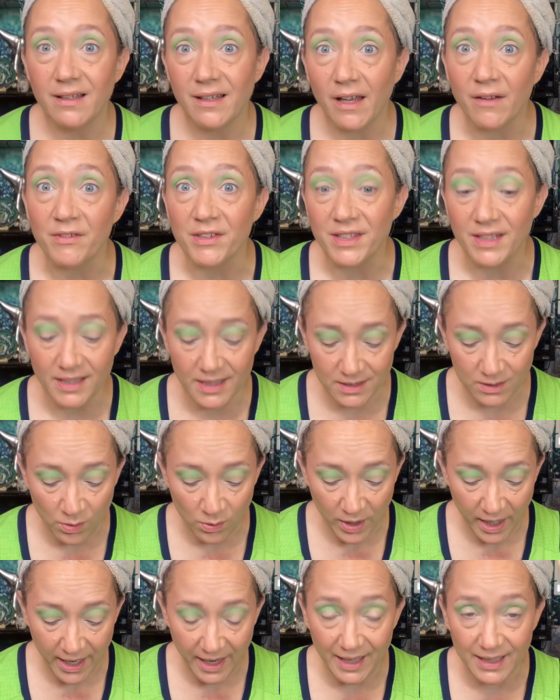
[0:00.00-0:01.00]
everything is
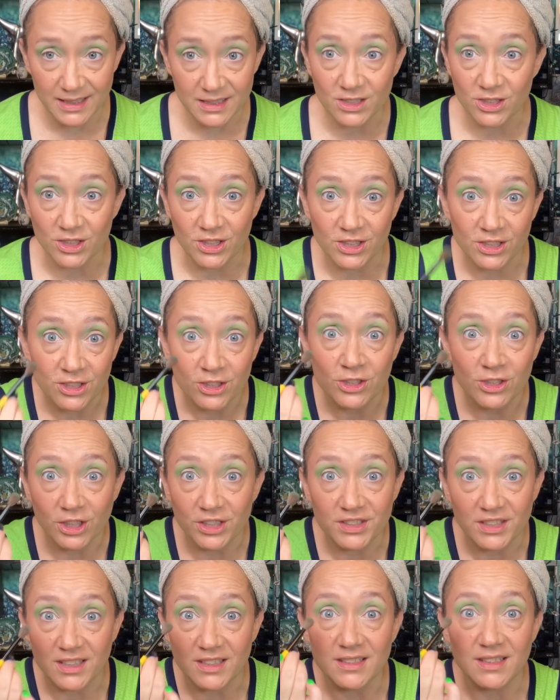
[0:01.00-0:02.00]
okay and it's
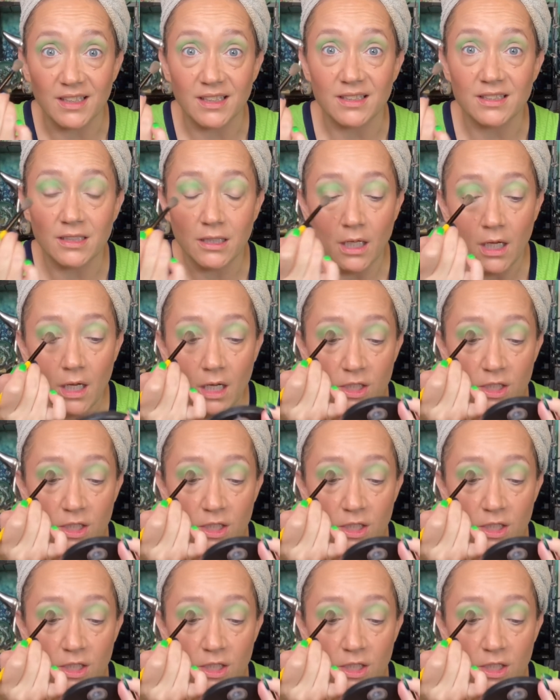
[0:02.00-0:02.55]
just a cyst.